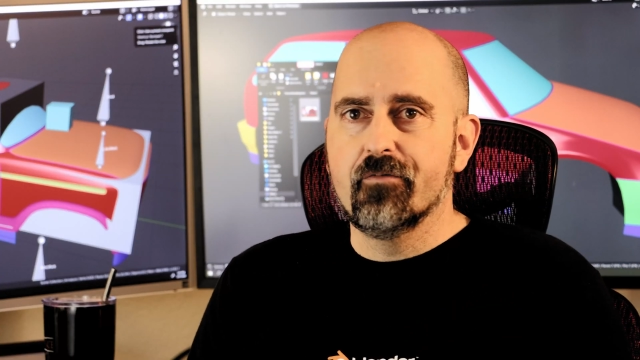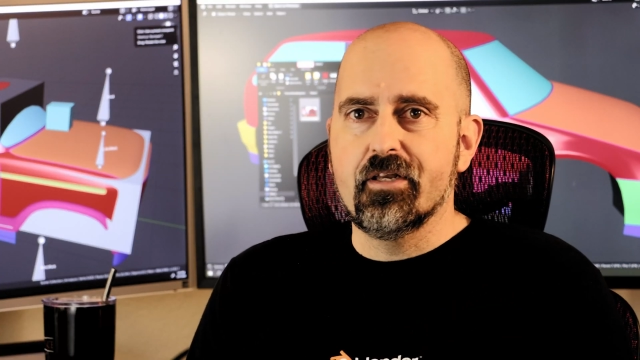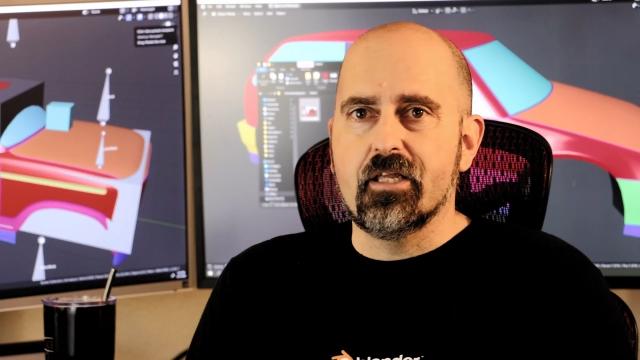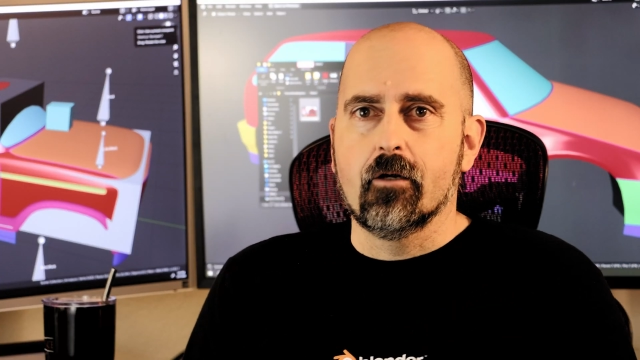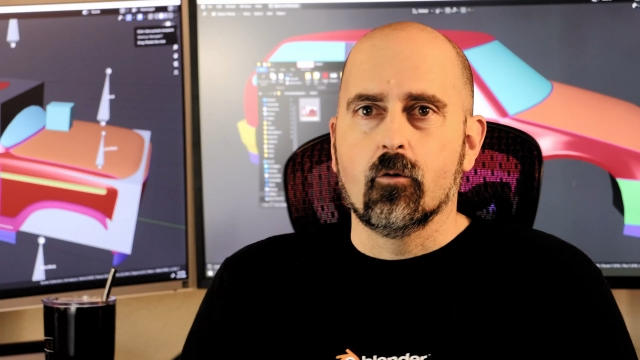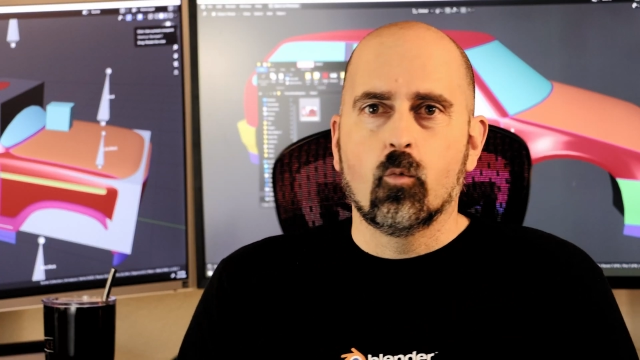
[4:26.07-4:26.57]

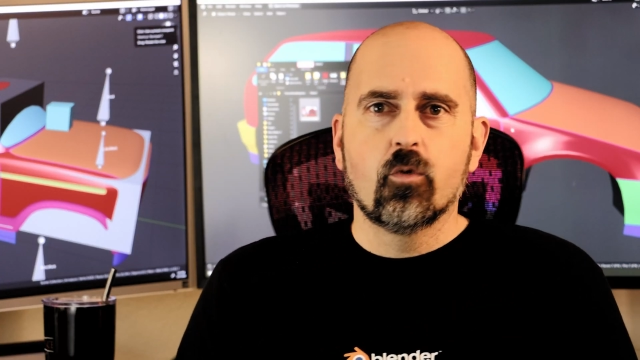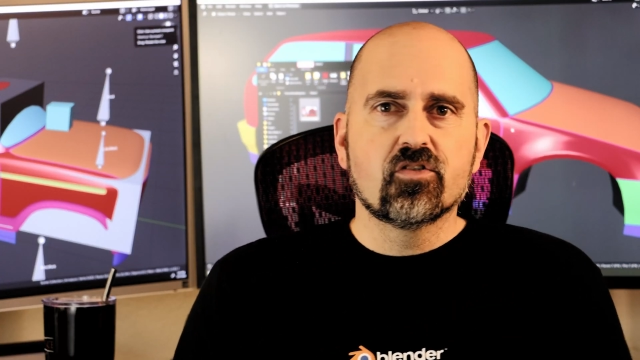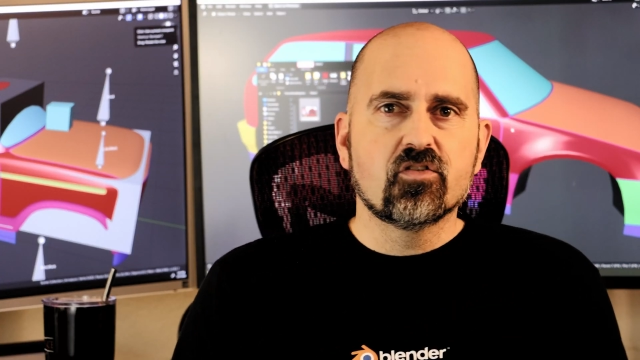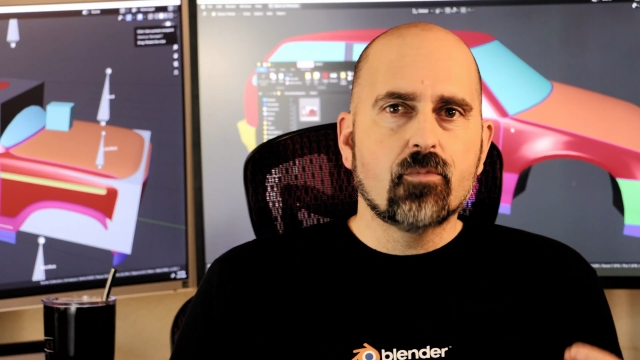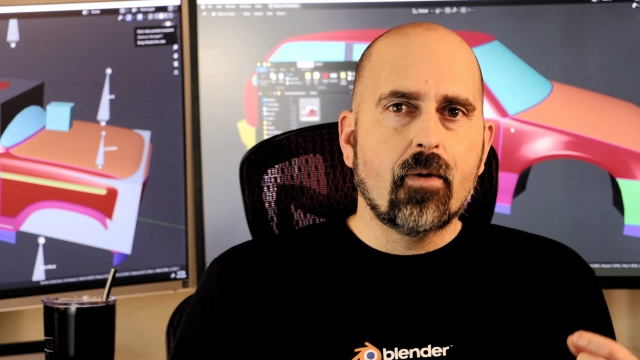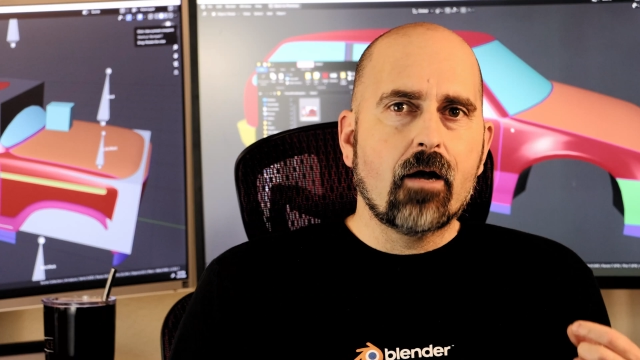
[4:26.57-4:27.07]
video, which
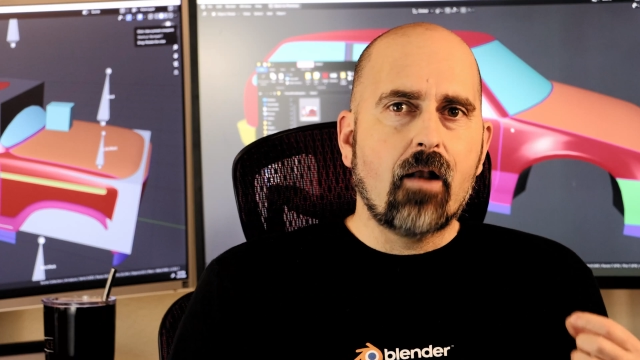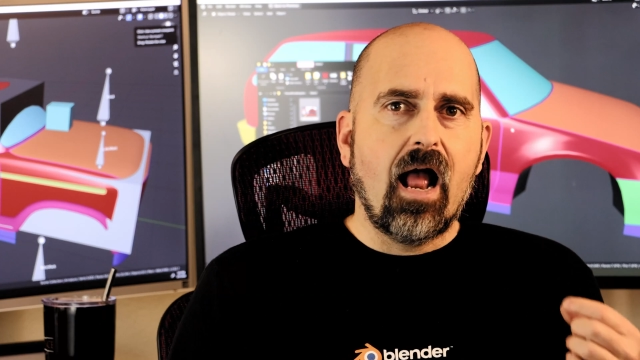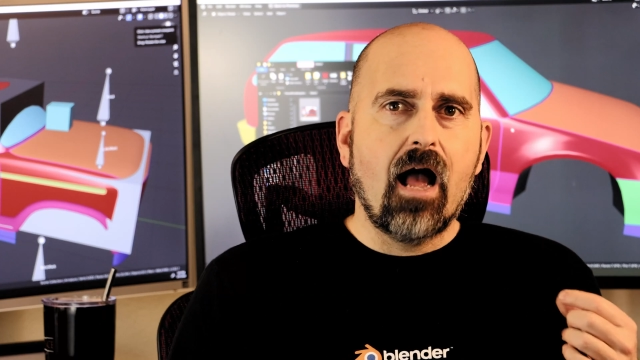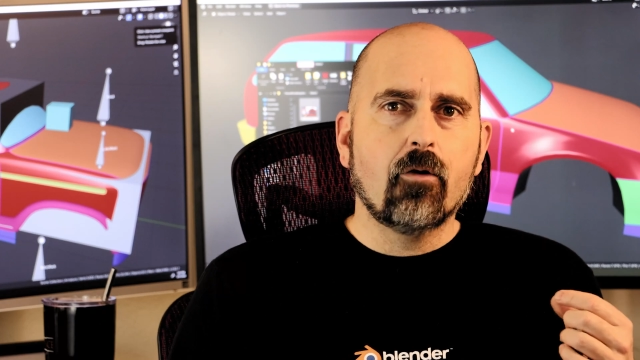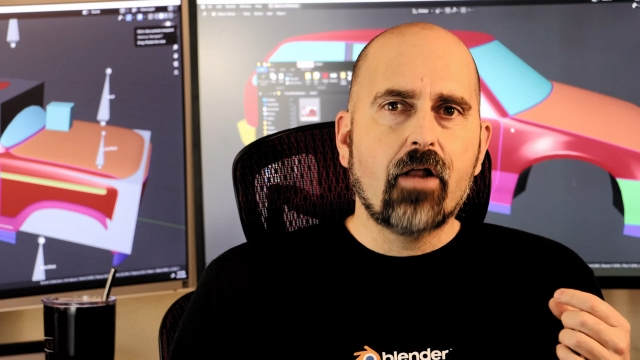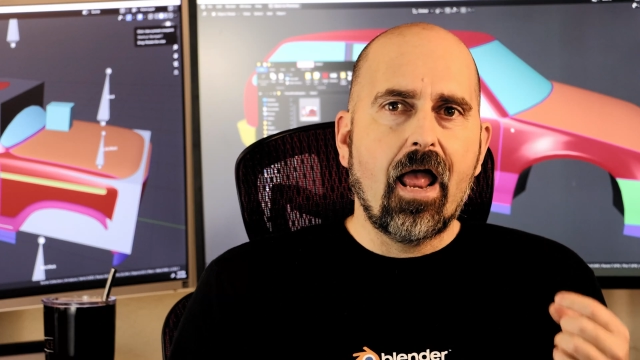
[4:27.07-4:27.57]
is about
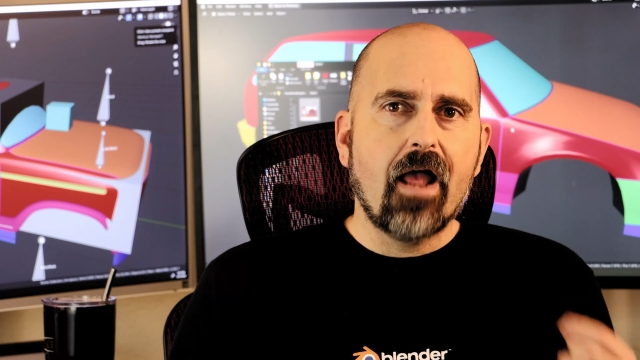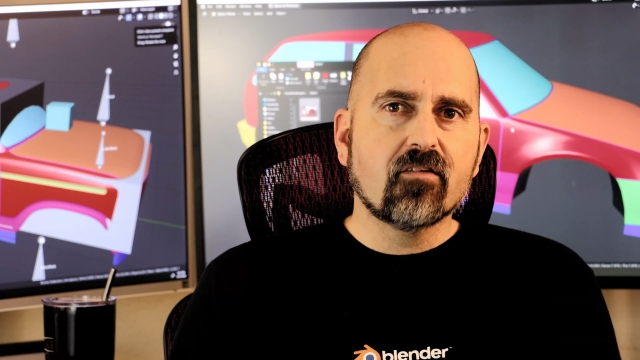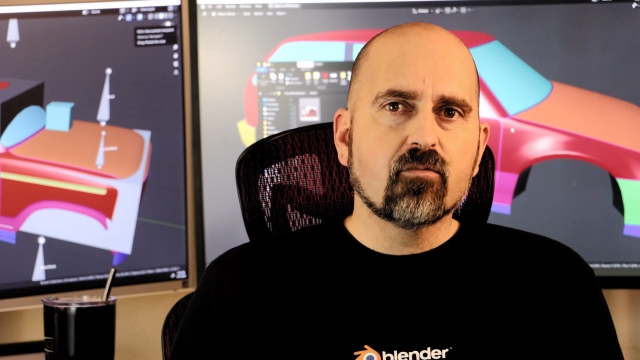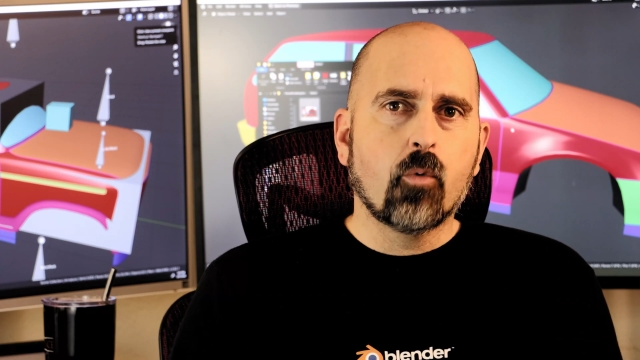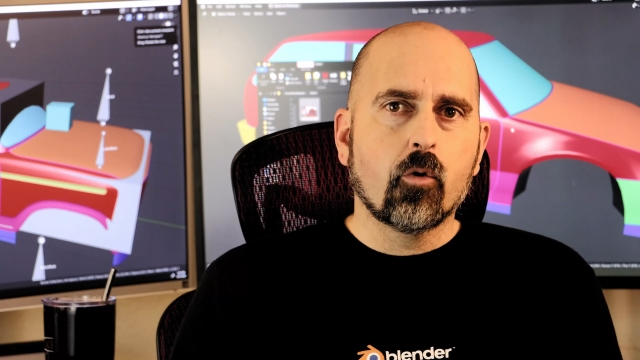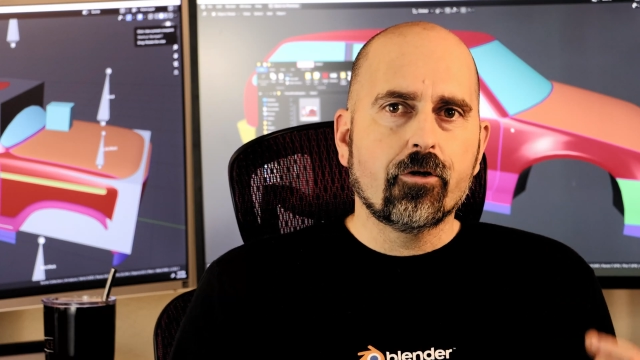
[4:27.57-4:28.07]
how to
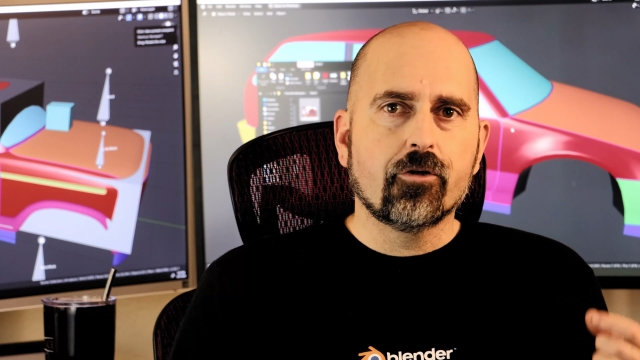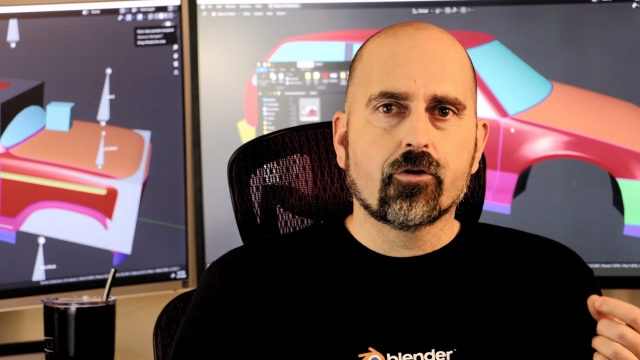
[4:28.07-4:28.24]
export